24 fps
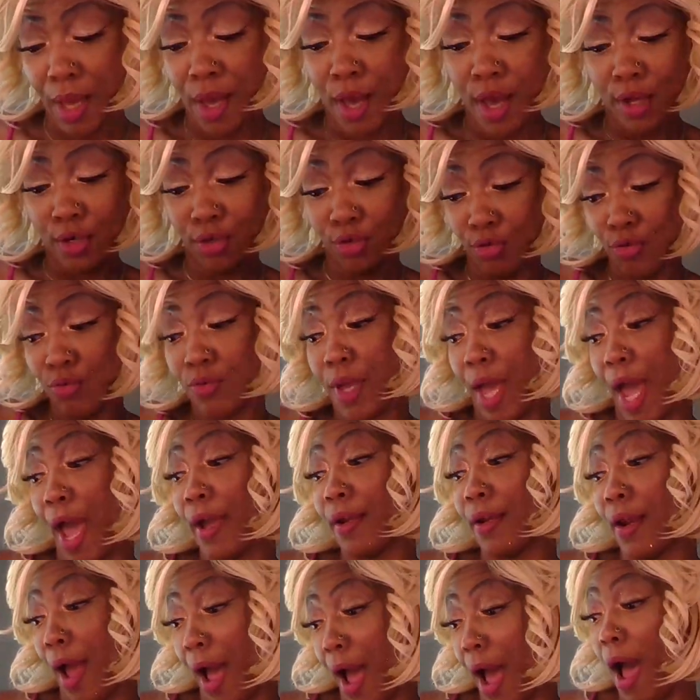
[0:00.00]
And you
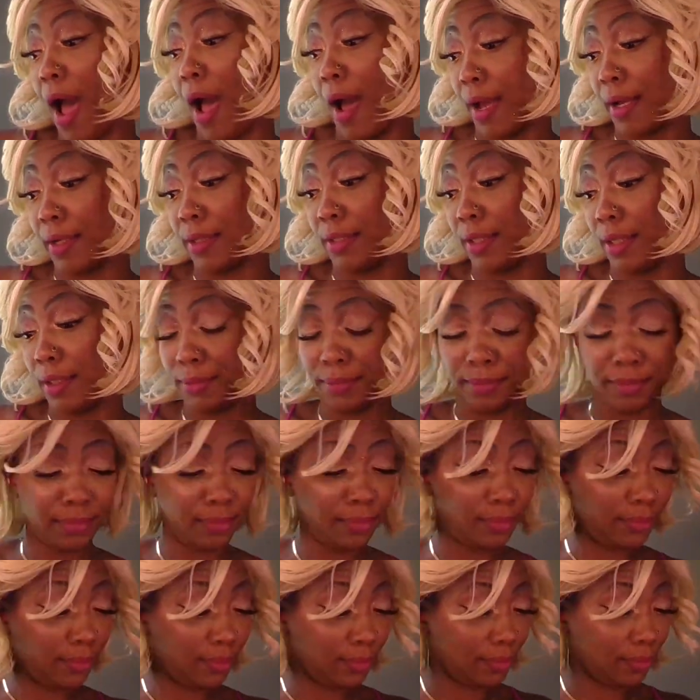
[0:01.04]
can't hide.
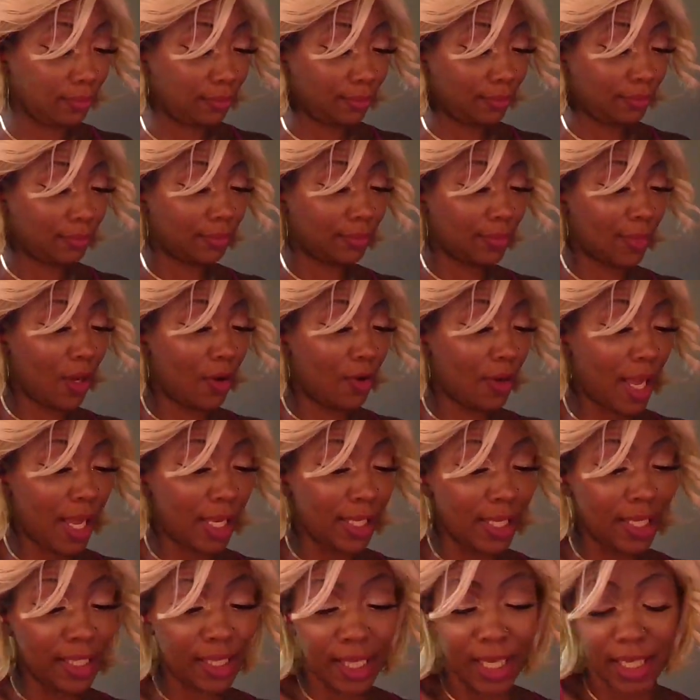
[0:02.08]
Okay,
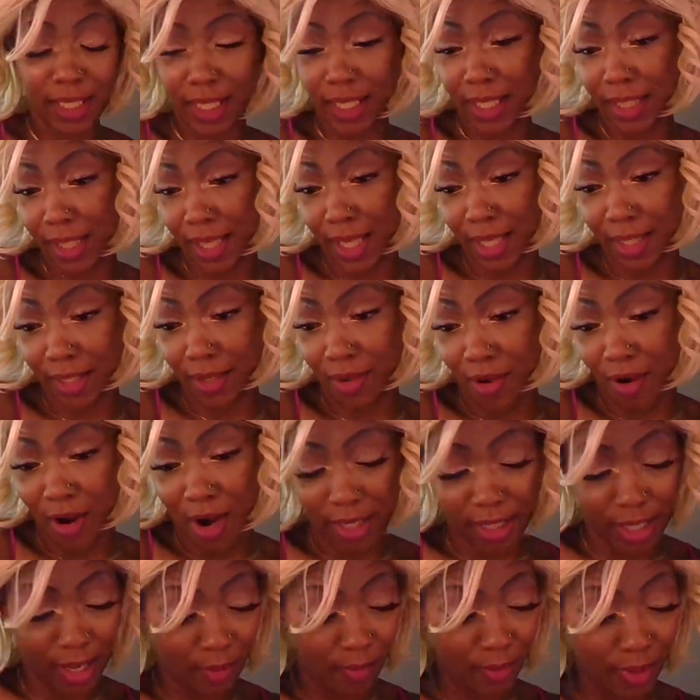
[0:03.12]
let's get these other
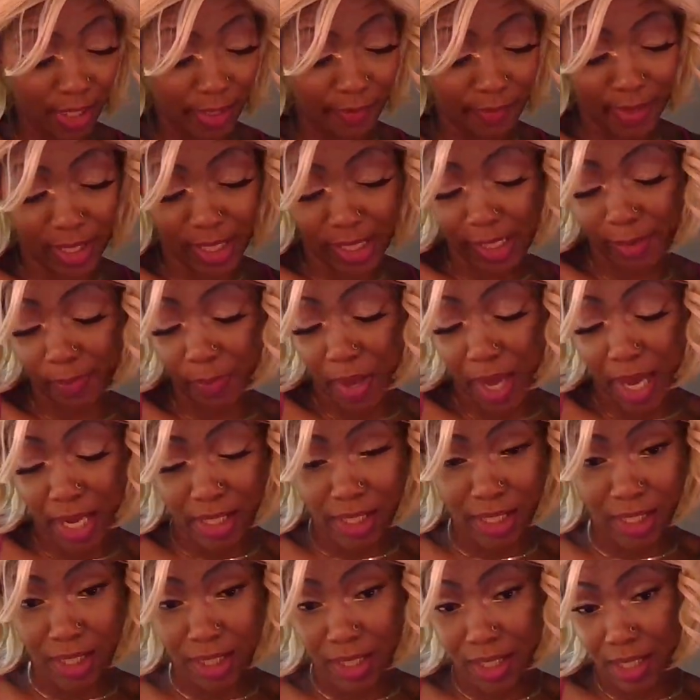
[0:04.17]
cards. I wasn't even
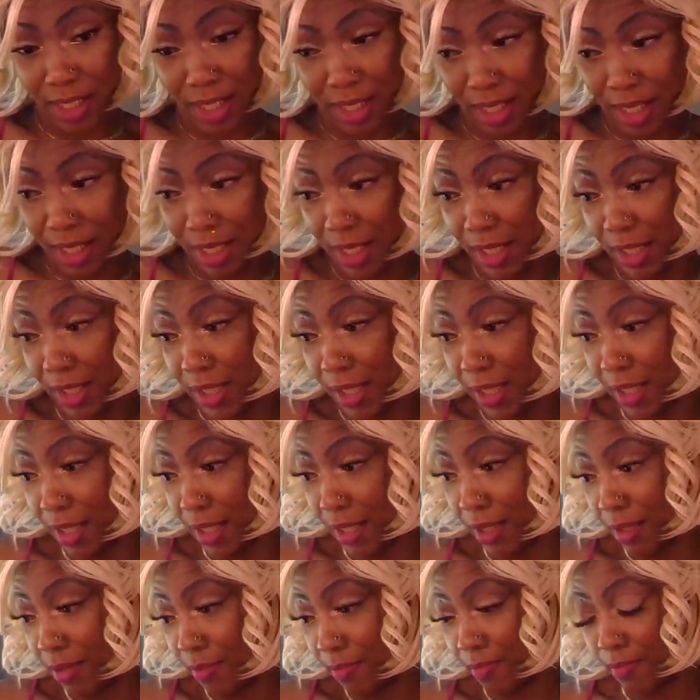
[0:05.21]
expecting
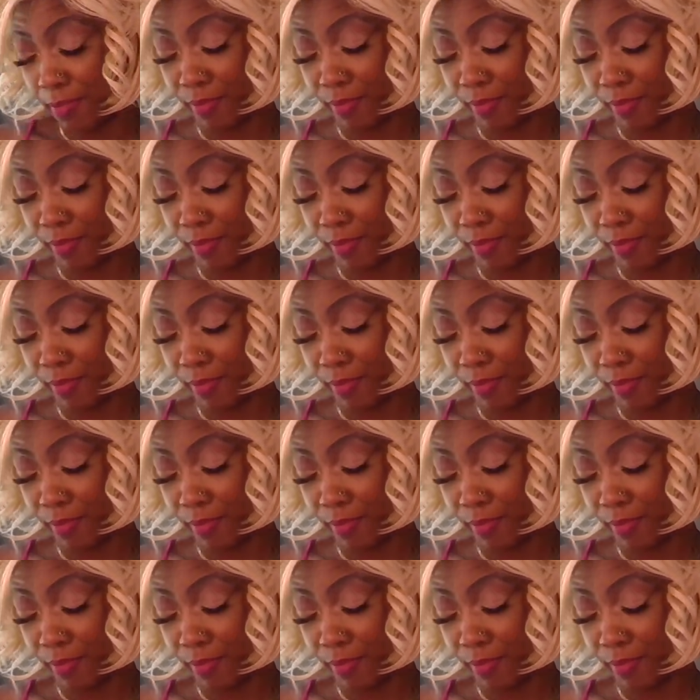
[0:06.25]
this.